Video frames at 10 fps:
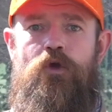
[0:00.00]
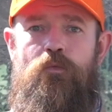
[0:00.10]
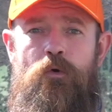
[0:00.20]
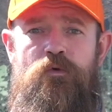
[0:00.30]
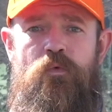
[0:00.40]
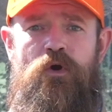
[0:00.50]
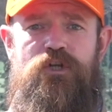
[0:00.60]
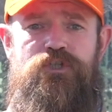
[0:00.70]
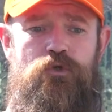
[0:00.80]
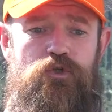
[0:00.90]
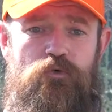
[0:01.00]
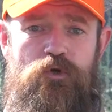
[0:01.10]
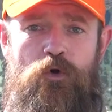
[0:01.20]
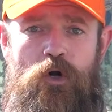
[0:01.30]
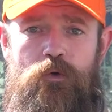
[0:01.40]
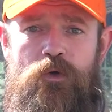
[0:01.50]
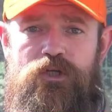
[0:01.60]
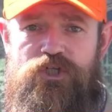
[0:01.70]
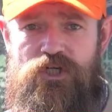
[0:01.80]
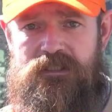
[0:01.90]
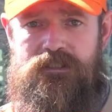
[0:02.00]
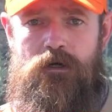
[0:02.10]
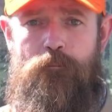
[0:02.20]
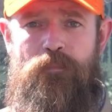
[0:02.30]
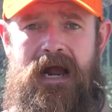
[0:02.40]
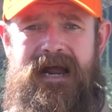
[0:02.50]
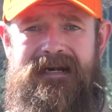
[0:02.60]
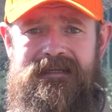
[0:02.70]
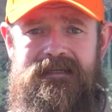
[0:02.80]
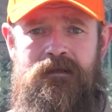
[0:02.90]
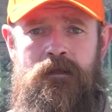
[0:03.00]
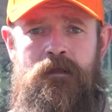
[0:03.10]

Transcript: what we want to do is we want to adjust our body